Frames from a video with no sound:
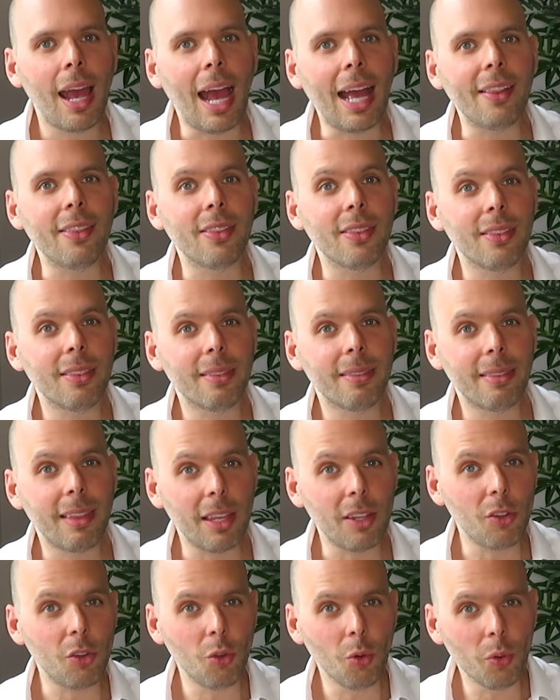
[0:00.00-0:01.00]
and
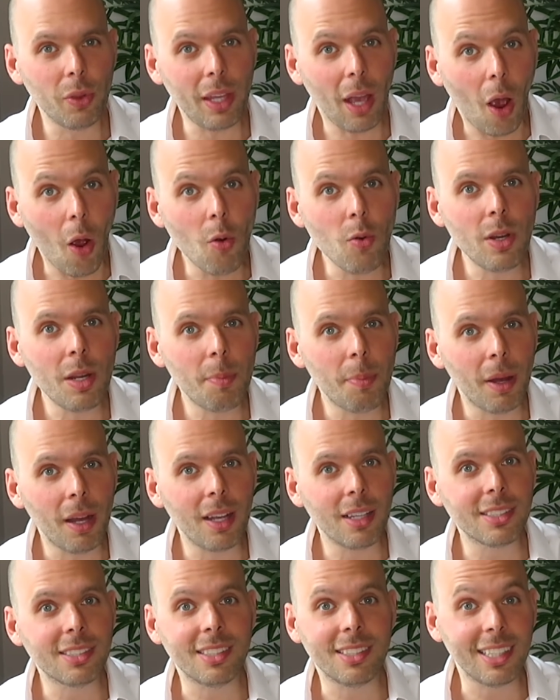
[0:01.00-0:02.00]
that you're the only
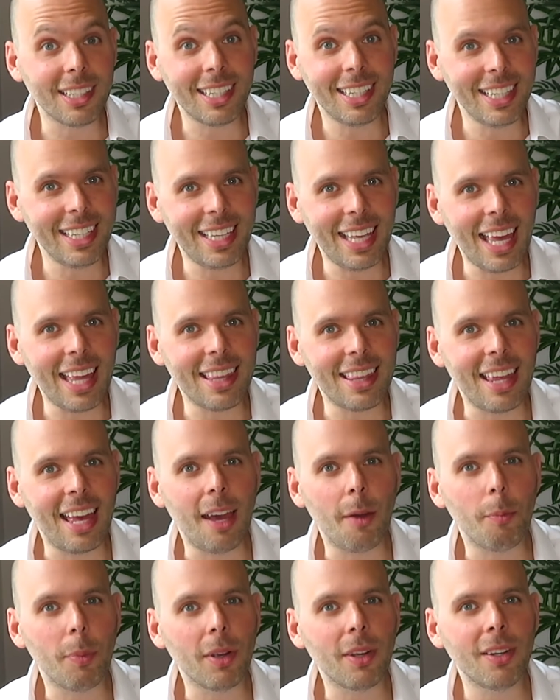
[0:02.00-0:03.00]
person that can get
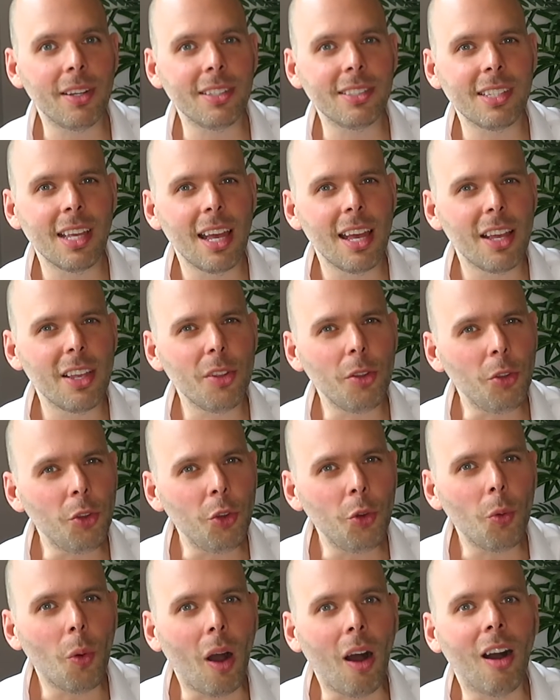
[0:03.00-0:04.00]
there because
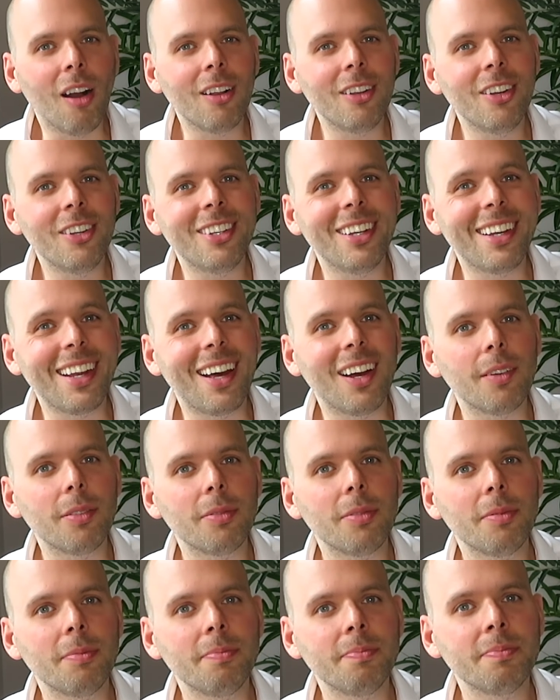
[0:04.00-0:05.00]
you are good
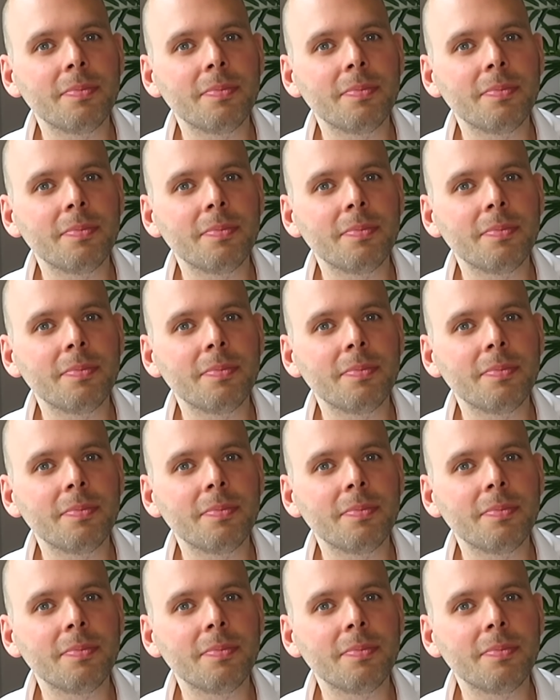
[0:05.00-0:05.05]
enough.